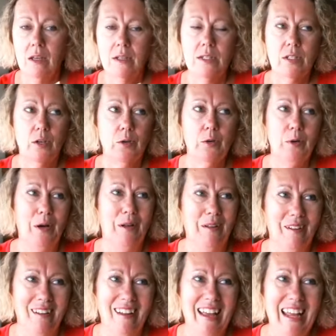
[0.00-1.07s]
So
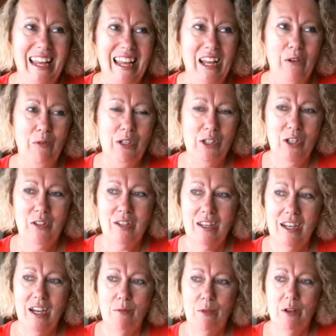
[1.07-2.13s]
we took the
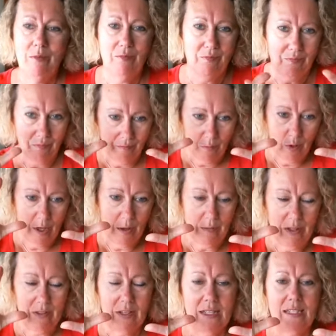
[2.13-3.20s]
camera, put it up
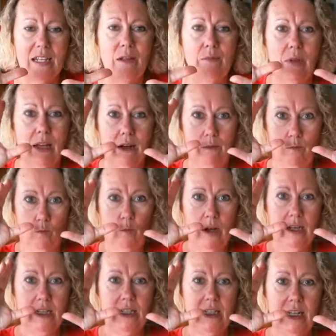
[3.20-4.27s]
like this, and I'm
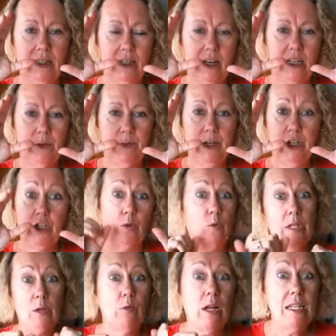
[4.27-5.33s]
waiting to take the guy's picture. Well,
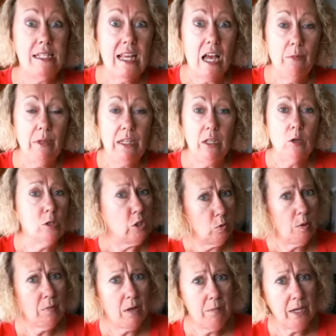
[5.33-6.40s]
he runs at me and he goes, you
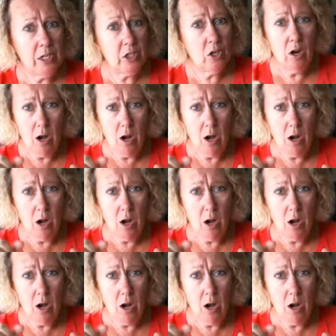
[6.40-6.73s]
want my picture?